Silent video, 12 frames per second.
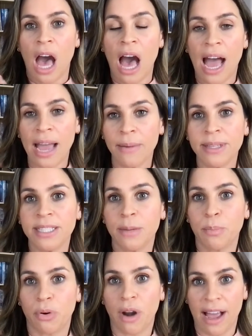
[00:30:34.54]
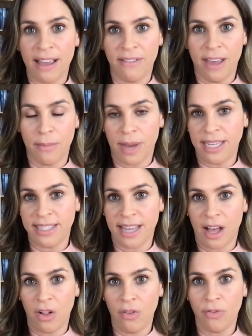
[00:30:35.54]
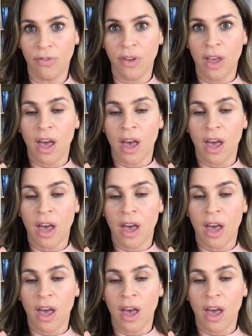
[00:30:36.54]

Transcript: I was depriving myself